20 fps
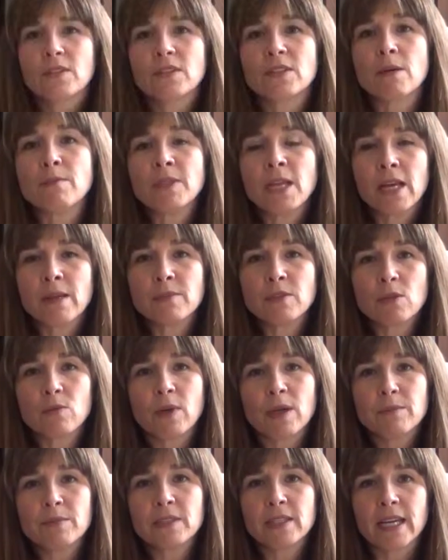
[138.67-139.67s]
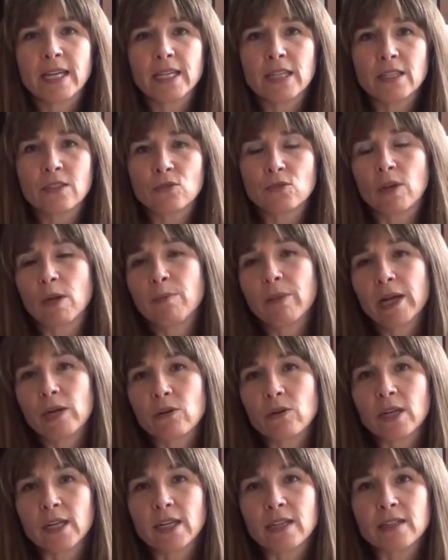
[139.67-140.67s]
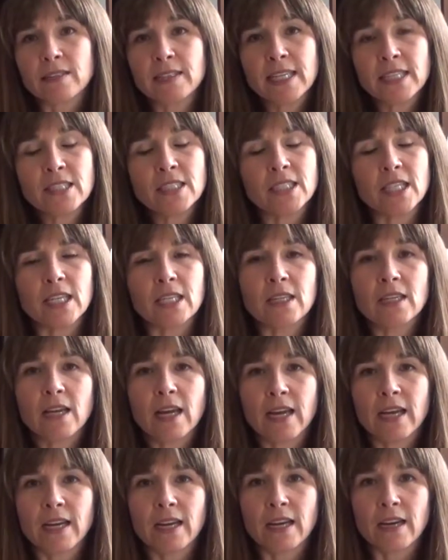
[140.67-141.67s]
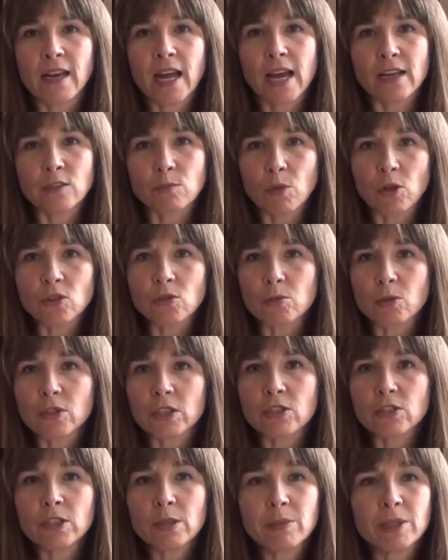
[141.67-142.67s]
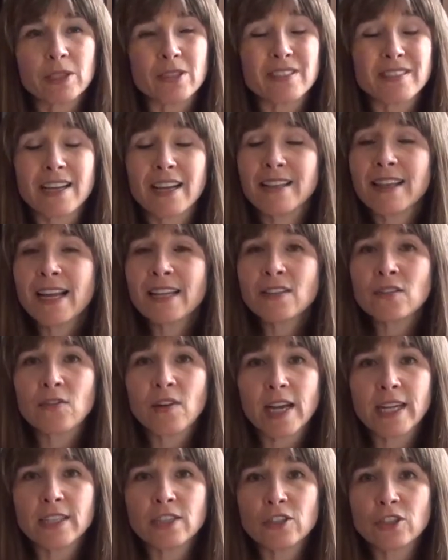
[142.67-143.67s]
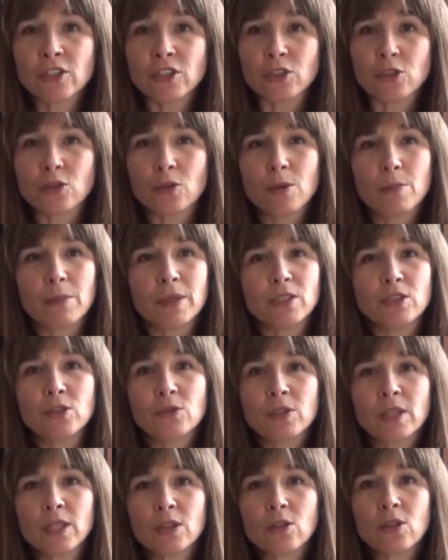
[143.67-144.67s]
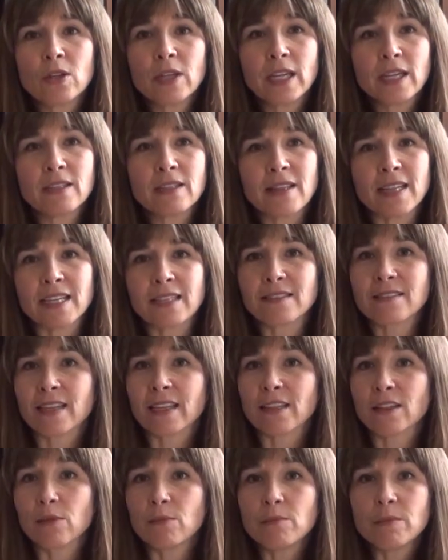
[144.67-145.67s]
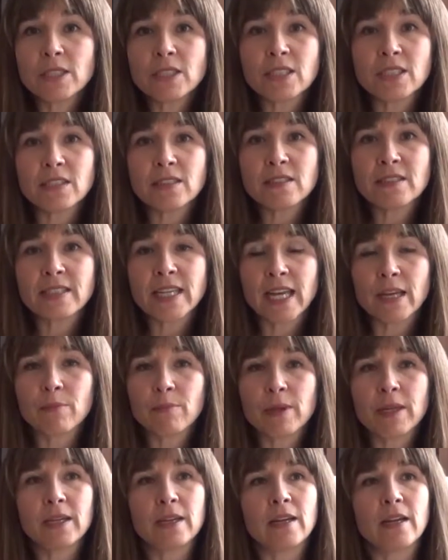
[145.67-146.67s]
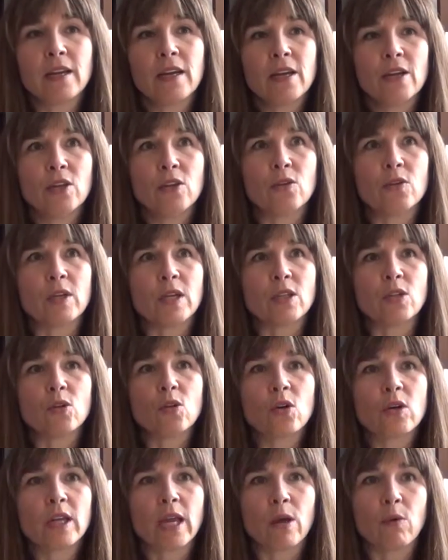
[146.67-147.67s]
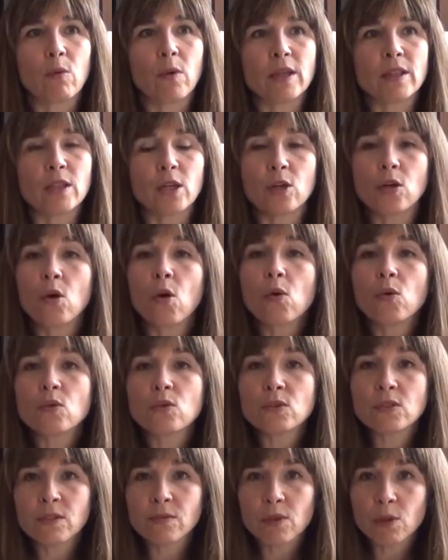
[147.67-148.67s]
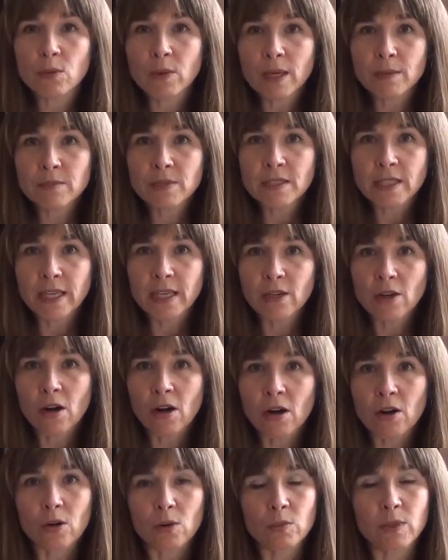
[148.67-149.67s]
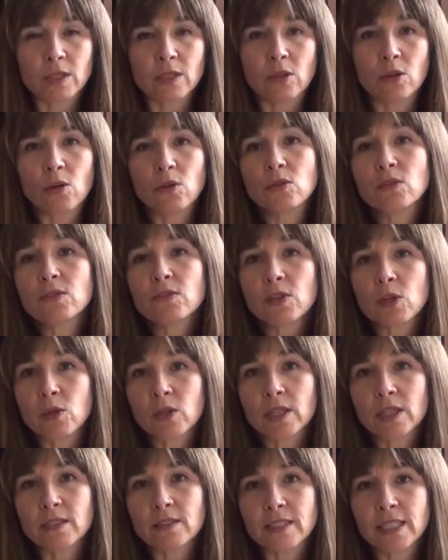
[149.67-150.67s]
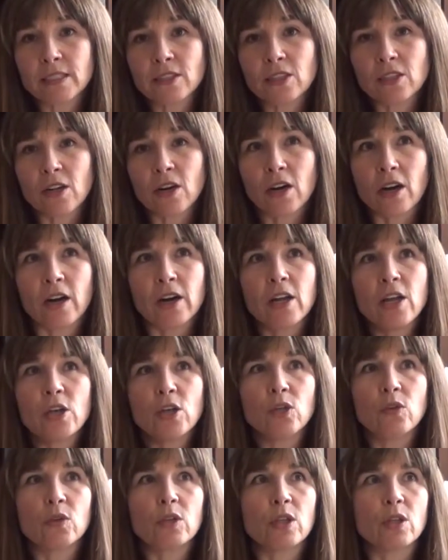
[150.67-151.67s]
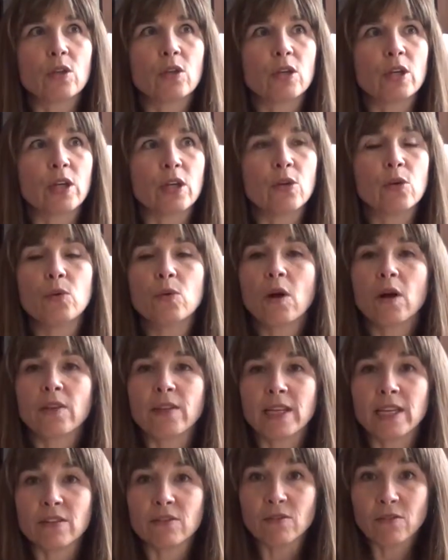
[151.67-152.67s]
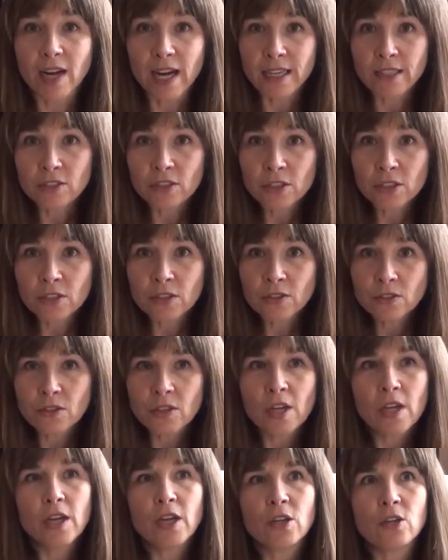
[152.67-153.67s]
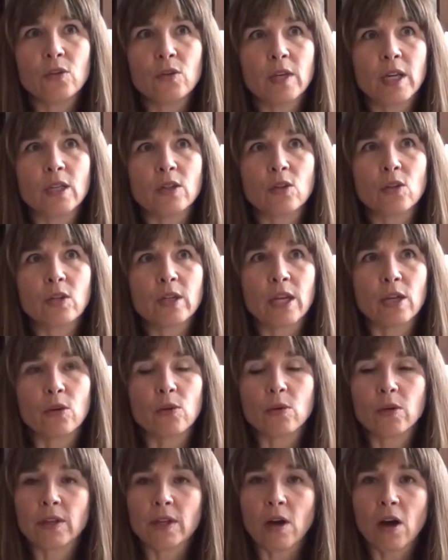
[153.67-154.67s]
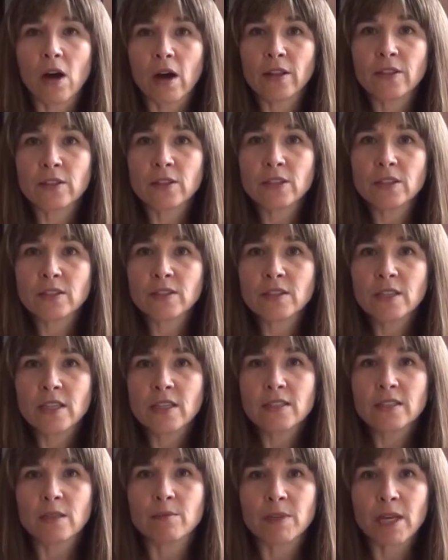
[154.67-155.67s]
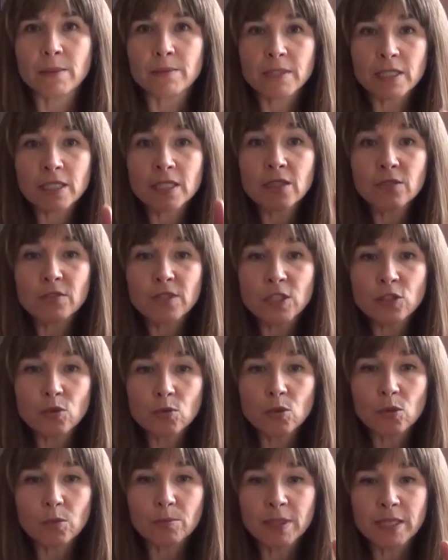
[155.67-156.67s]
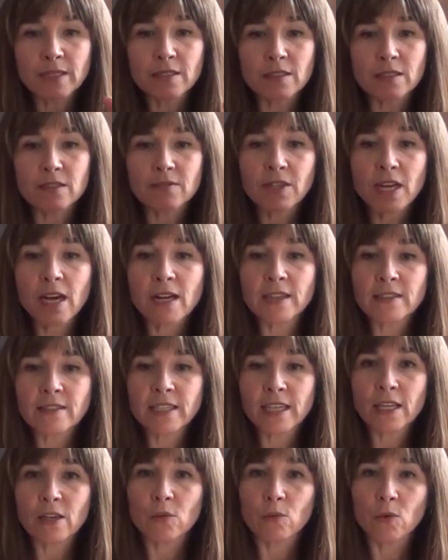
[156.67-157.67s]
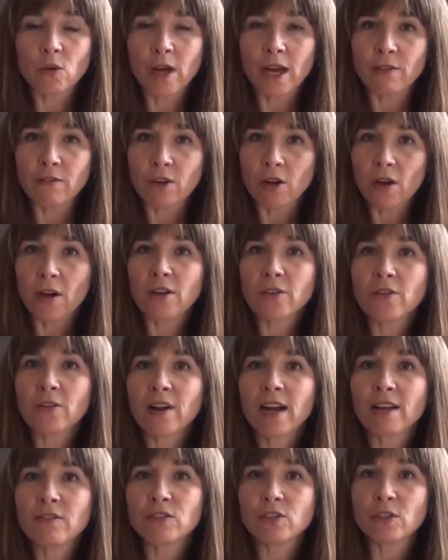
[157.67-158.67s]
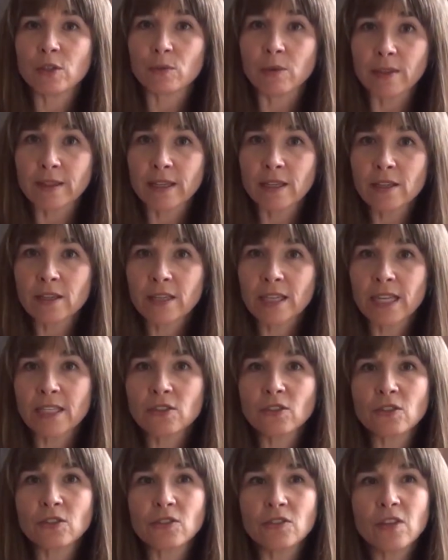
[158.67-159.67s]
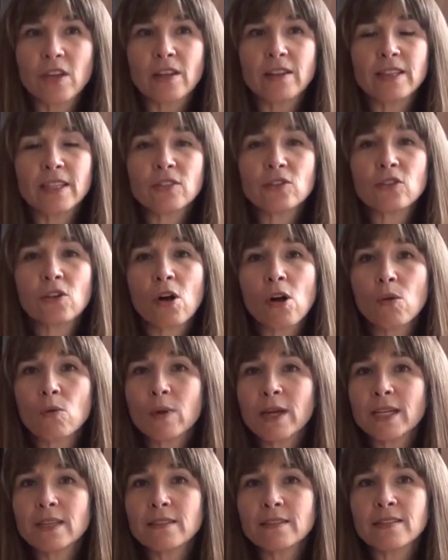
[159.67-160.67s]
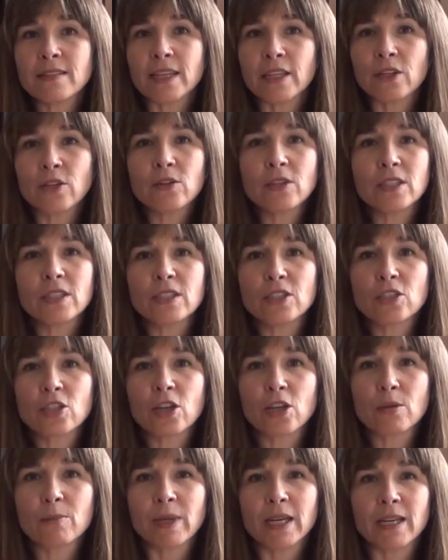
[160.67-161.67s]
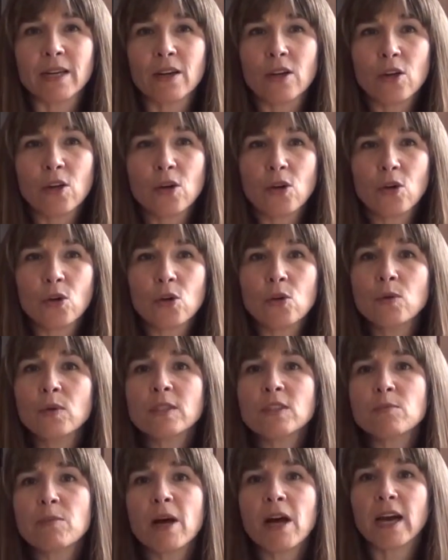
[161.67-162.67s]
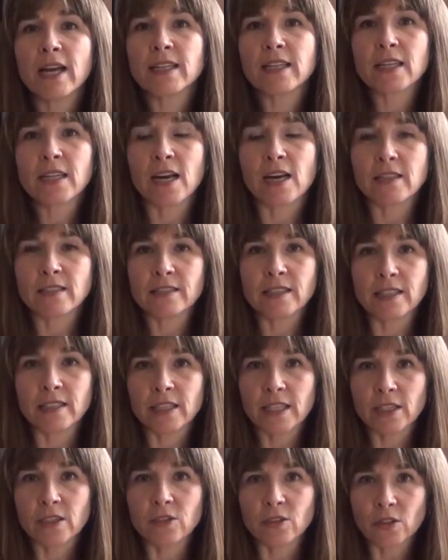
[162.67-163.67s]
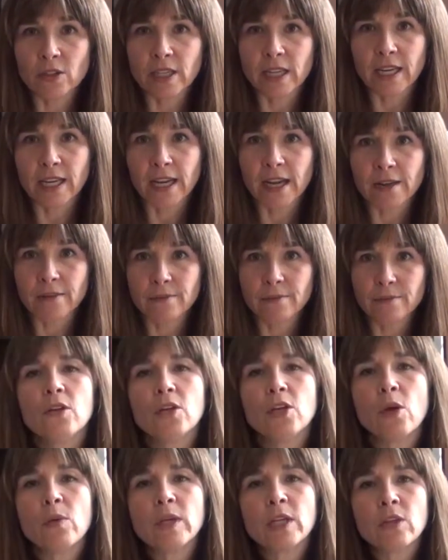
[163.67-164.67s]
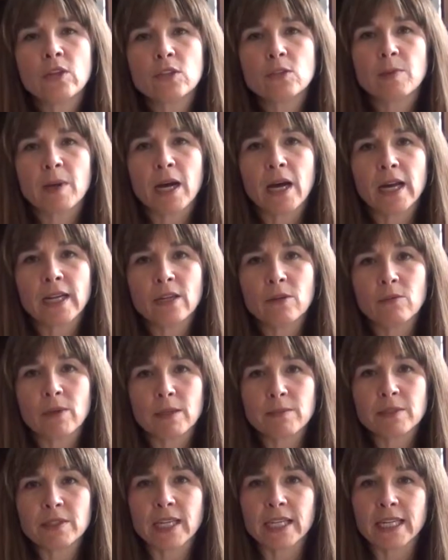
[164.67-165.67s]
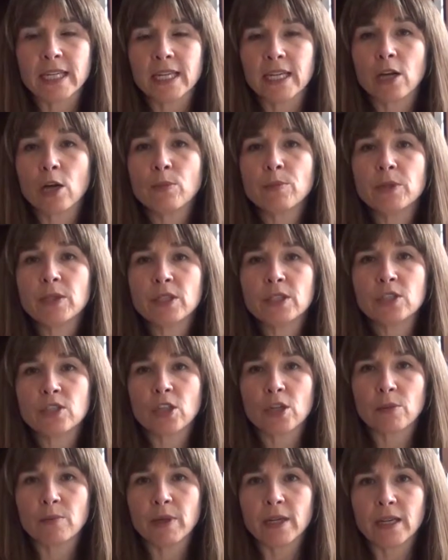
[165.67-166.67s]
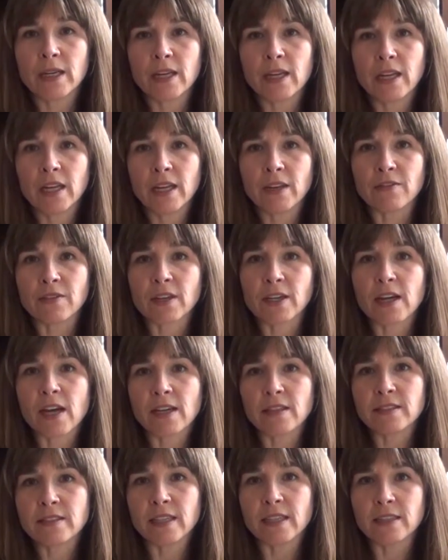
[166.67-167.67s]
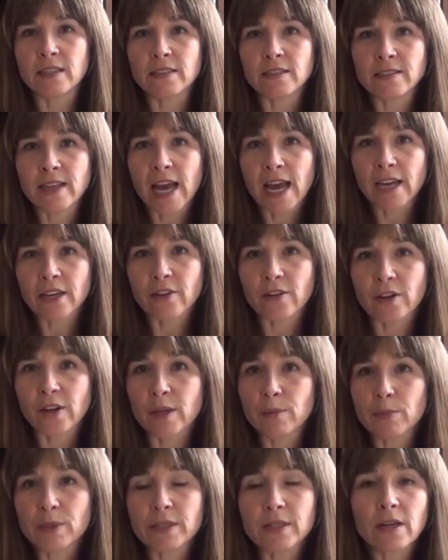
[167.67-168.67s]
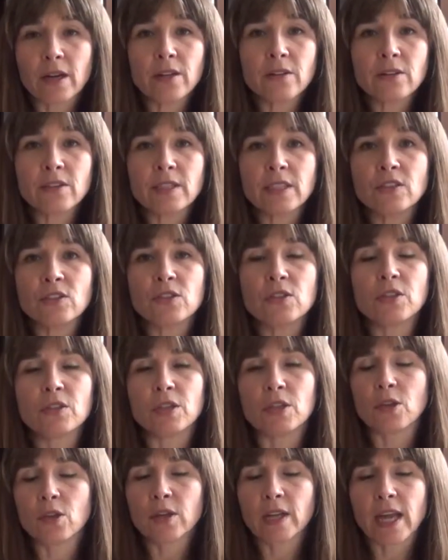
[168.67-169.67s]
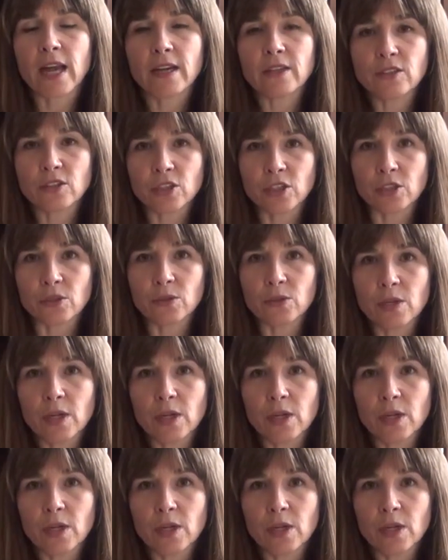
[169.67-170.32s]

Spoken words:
Sometimes a website is run by an organization and has multiple contributors, and that's fine too. But you can look at things like the mission statement, you can look at what the goals of the website are or what the goals of the organization are. You can look at who are the advisors, you can look at who are the authors. Sometimes individual pieces of content will have an author after it with their credentials. These are all ways that you can determine who is behind the content that you're looking at. Knowing who's behind a website can help you determine if the content is accurate, but there are other things you can look at too.